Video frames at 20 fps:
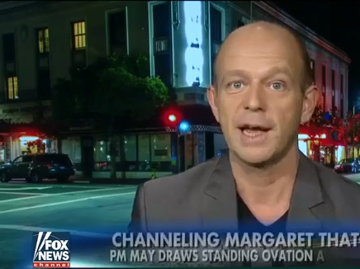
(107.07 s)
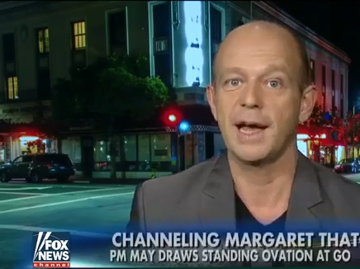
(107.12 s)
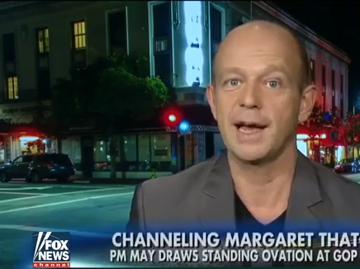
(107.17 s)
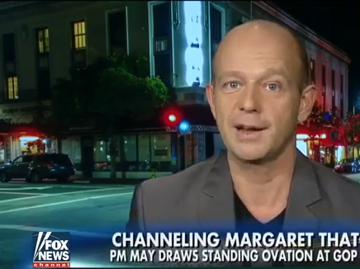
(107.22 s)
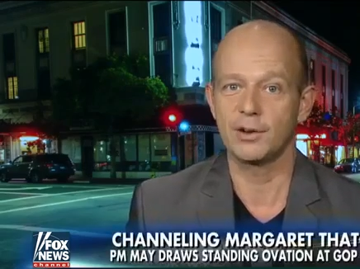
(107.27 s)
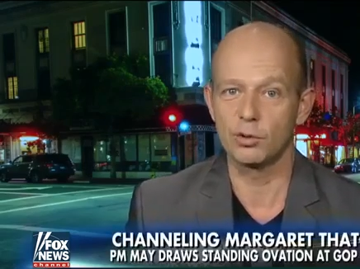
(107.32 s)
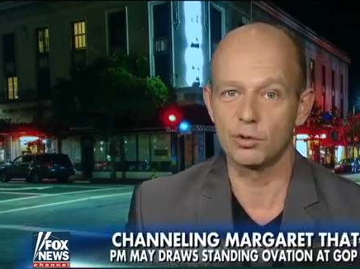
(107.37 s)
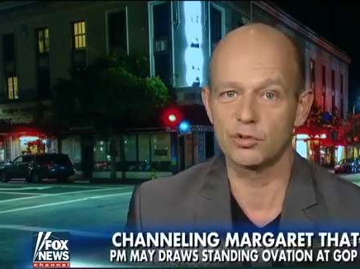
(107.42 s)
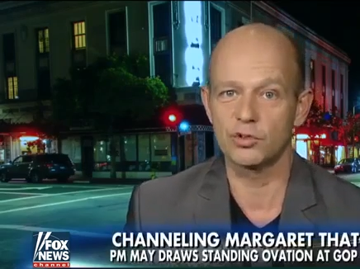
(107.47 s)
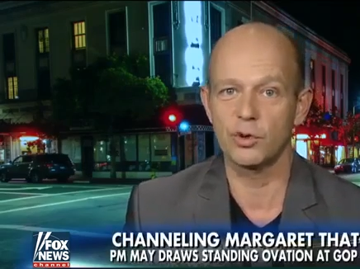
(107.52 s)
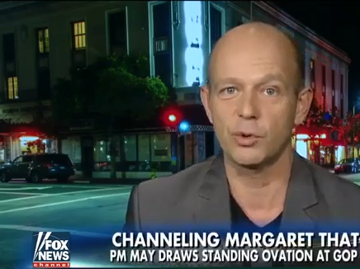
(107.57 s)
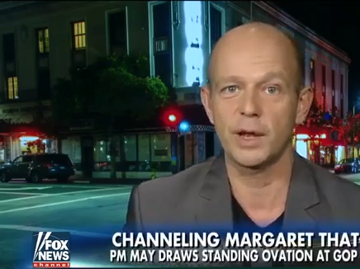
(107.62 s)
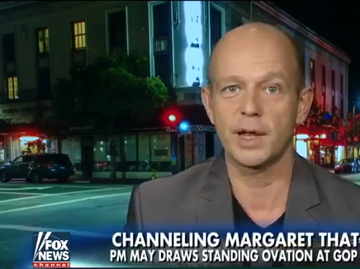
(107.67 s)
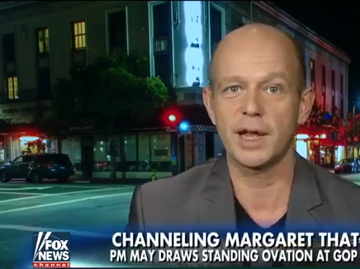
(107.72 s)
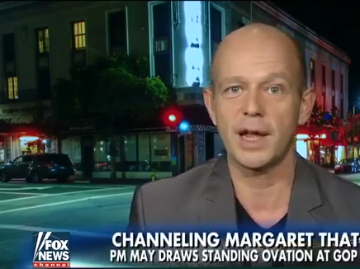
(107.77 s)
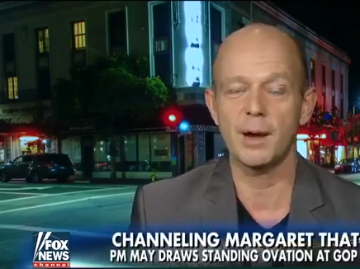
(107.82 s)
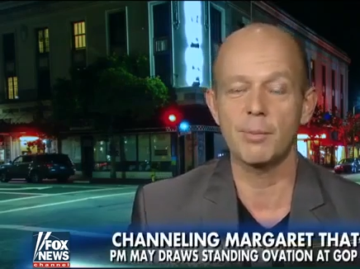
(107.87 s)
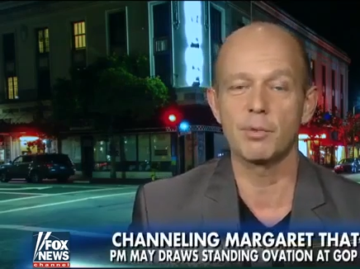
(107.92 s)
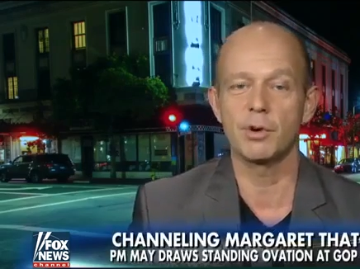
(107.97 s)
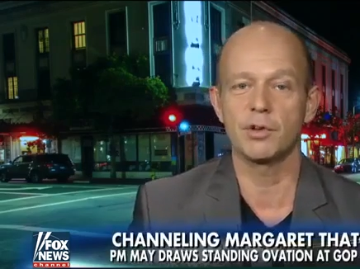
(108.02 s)
and also in
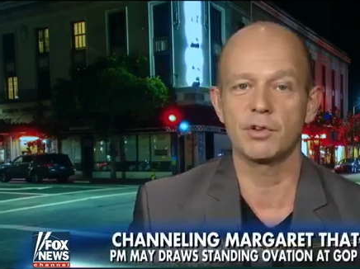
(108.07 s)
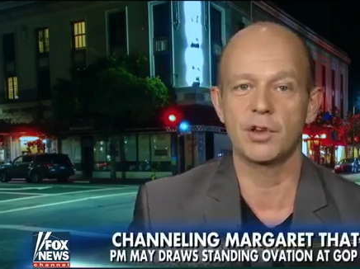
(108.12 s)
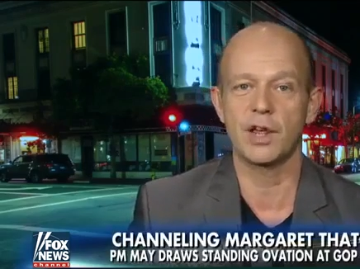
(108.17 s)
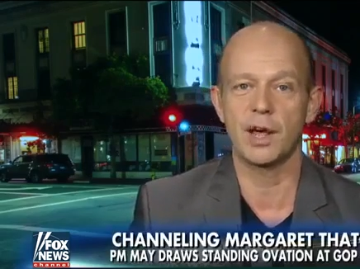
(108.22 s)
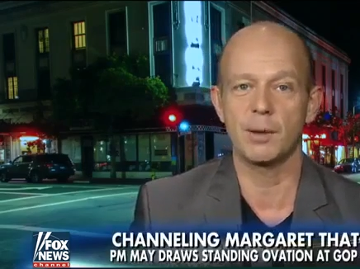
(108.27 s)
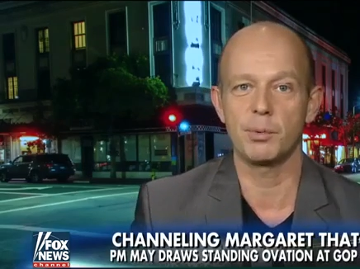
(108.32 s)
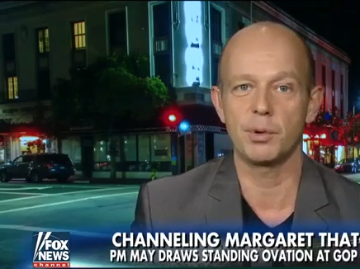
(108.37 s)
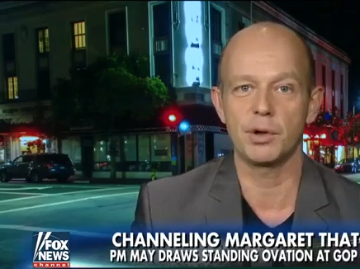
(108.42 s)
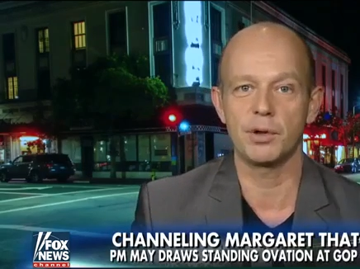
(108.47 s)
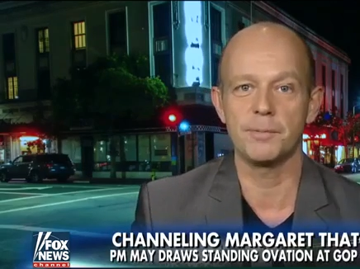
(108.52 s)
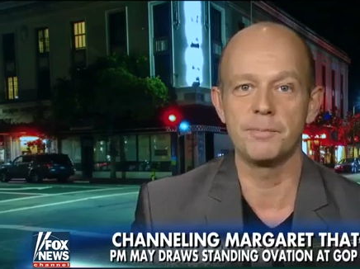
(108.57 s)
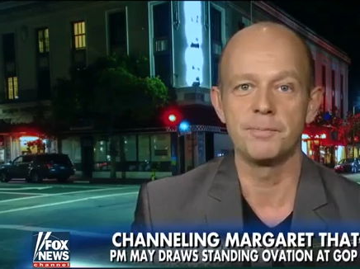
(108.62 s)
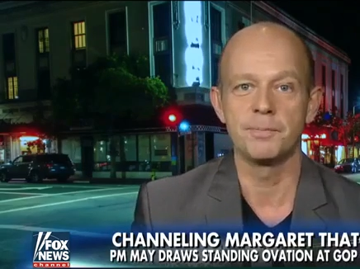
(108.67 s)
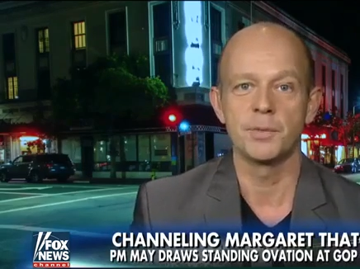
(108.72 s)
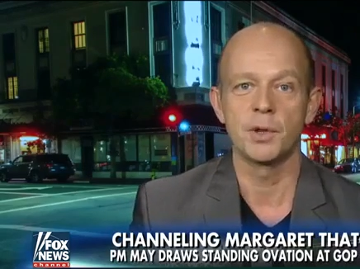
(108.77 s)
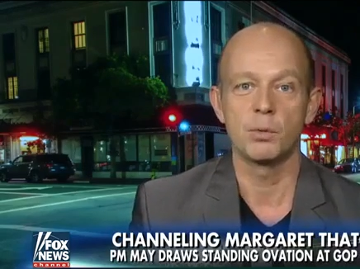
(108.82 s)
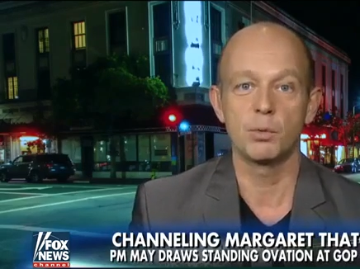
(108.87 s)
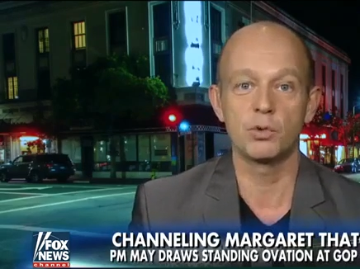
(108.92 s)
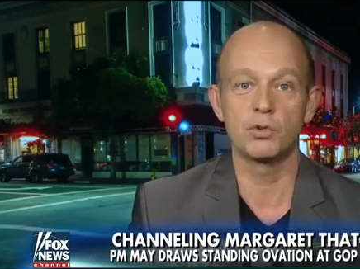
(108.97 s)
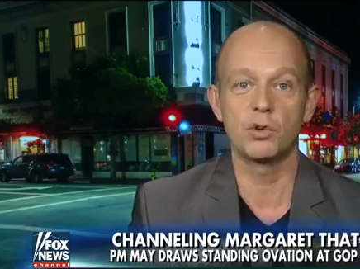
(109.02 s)
Cameron's cabinet
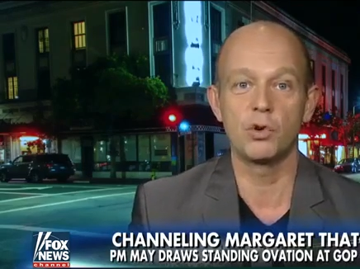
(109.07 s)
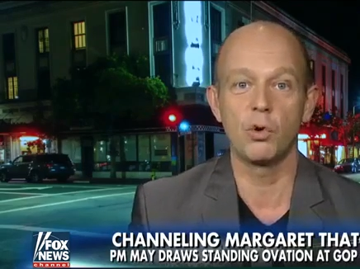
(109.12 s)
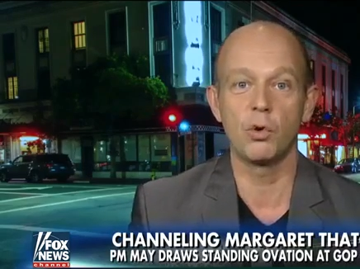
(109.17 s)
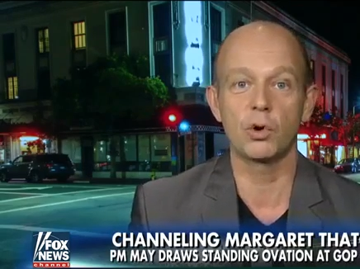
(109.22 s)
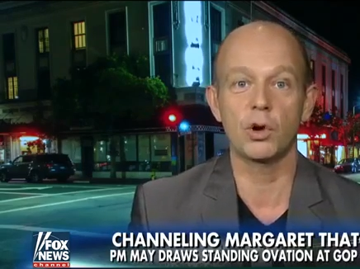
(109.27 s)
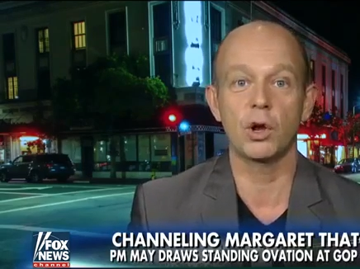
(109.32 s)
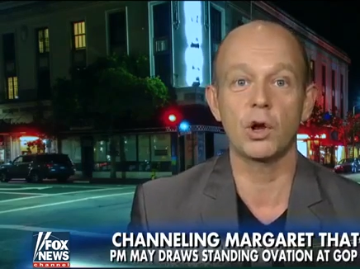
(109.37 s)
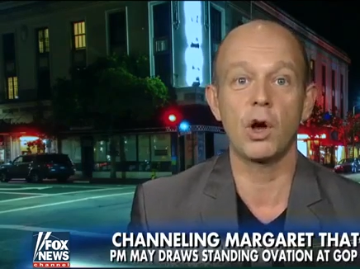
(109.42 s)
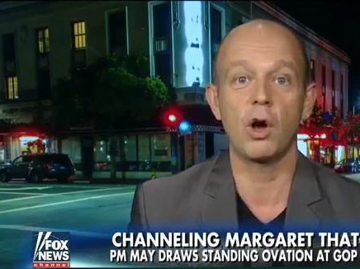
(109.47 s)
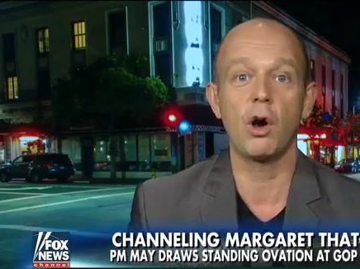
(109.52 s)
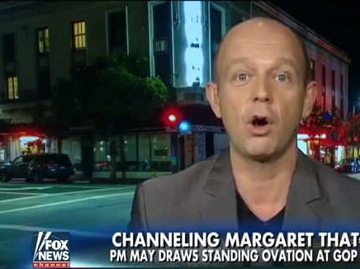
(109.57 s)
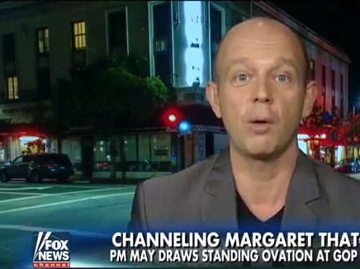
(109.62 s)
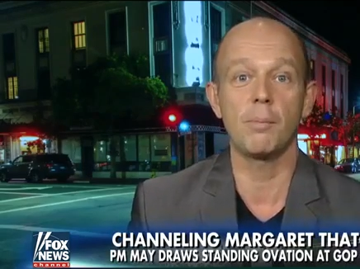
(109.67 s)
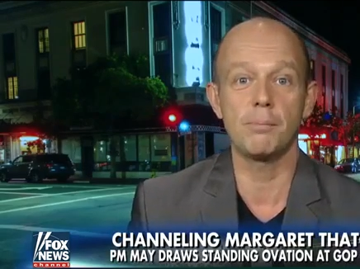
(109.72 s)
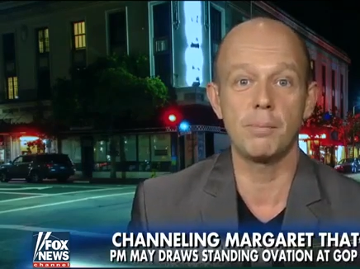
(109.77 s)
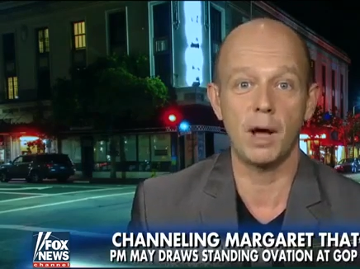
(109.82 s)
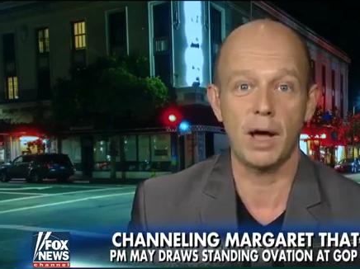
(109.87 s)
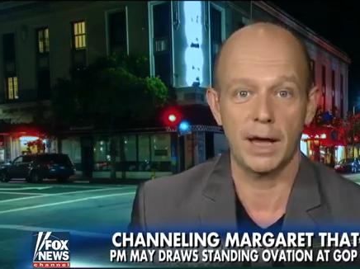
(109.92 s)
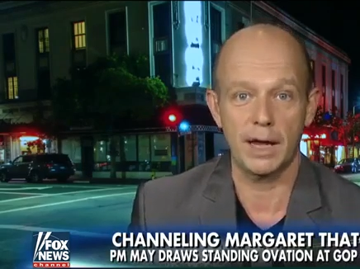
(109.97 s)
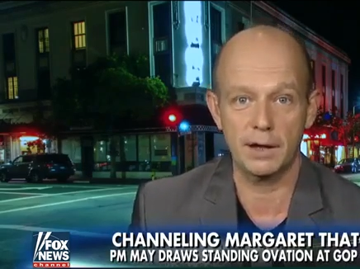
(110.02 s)
was caught on a hot
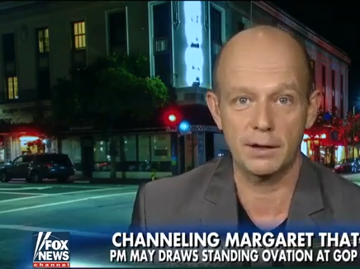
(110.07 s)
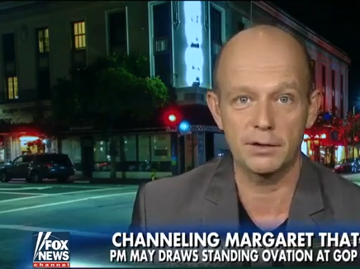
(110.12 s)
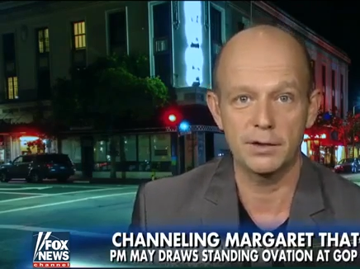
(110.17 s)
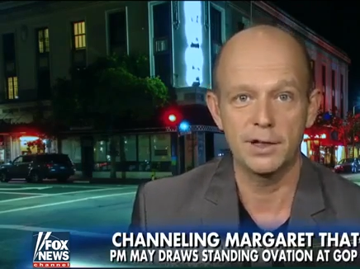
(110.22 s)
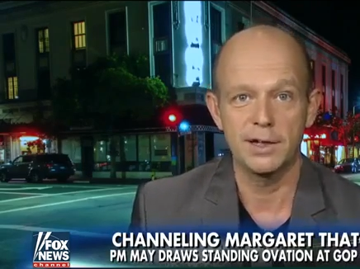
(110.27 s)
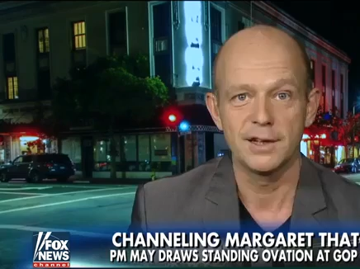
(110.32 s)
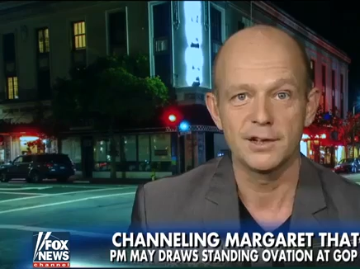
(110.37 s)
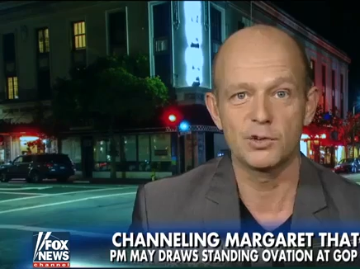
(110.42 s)
mic